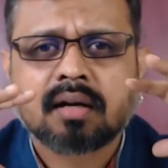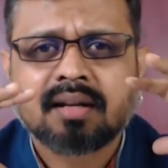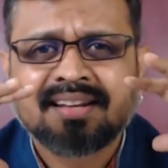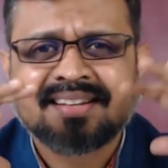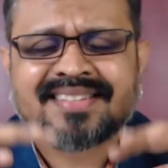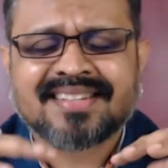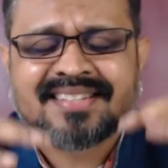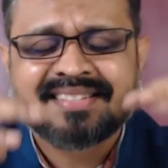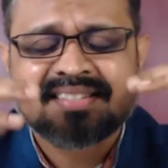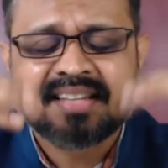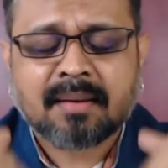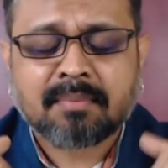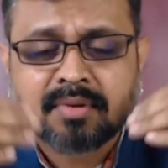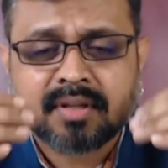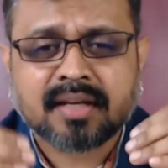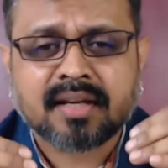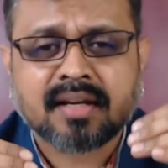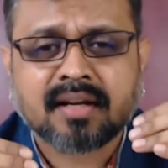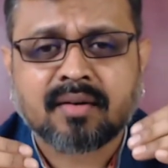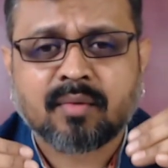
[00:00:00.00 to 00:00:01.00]
is
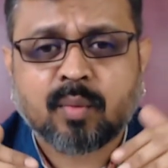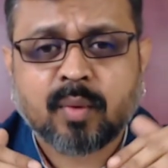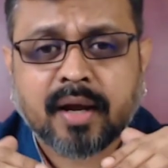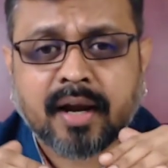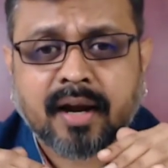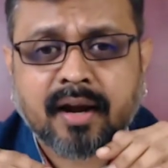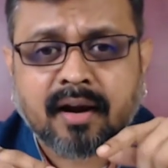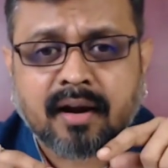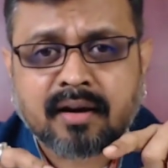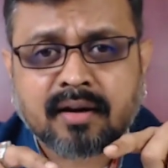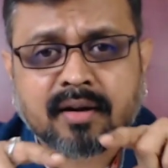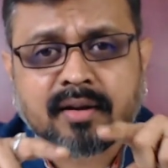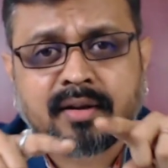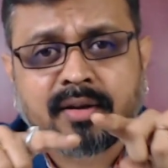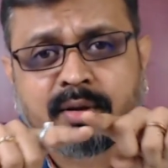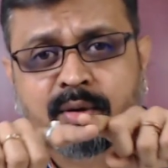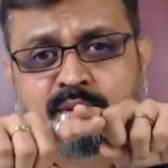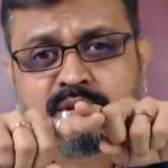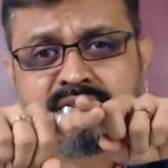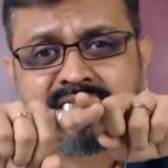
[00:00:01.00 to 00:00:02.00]
something where
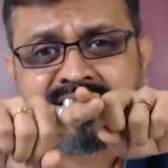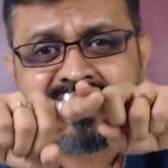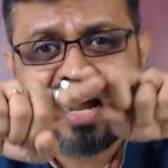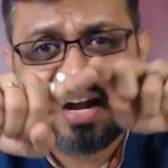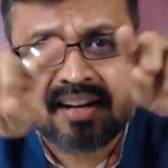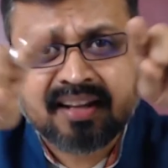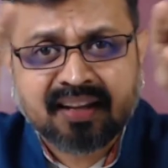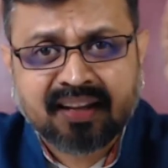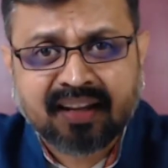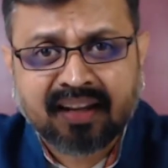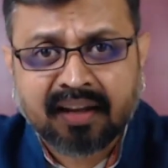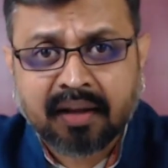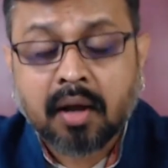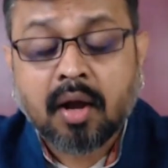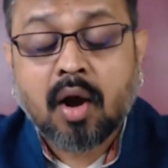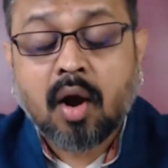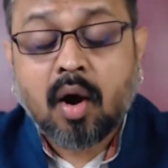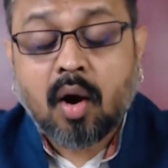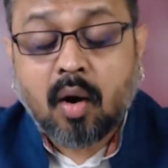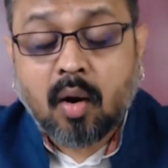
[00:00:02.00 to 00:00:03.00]
you study
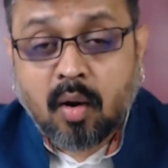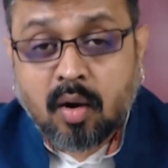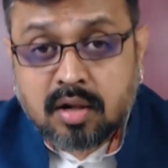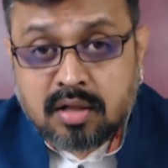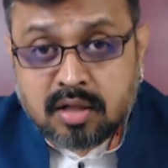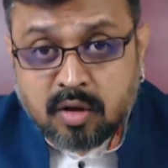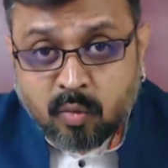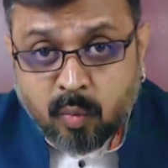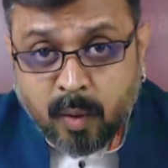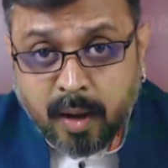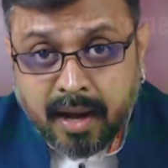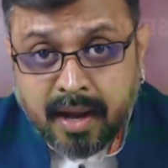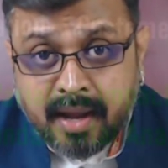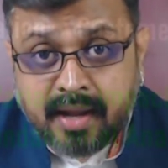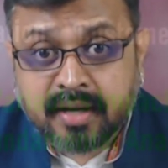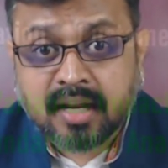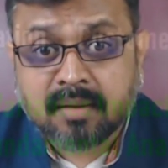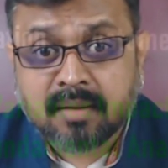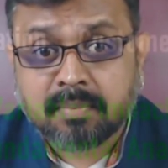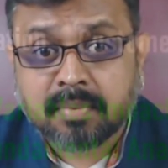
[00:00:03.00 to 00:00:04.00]
all the
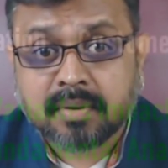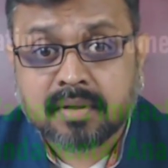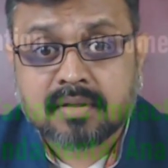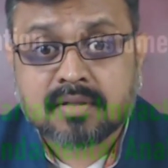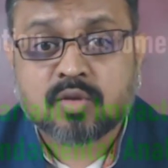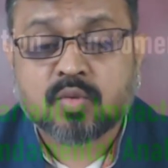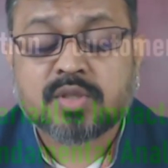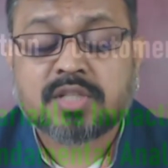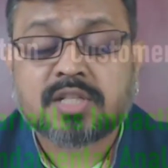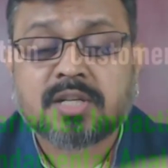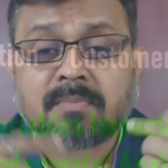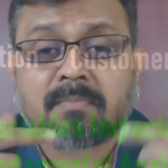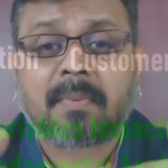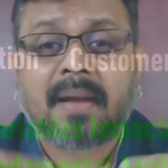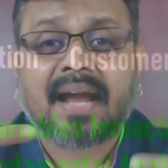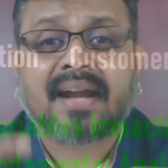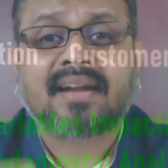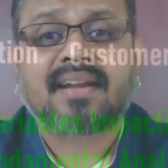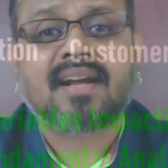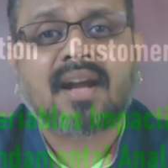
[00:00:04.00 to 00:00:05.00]
variables which
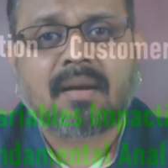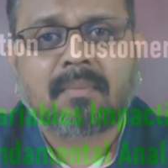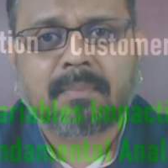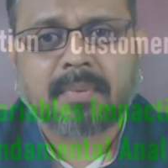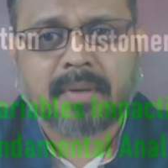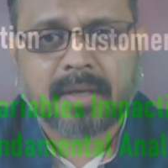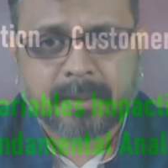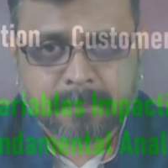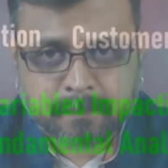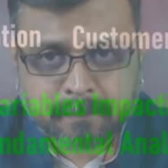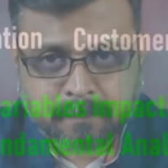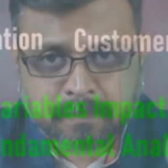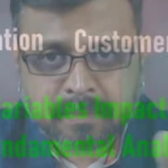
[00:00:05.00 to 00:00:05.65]
impact a company,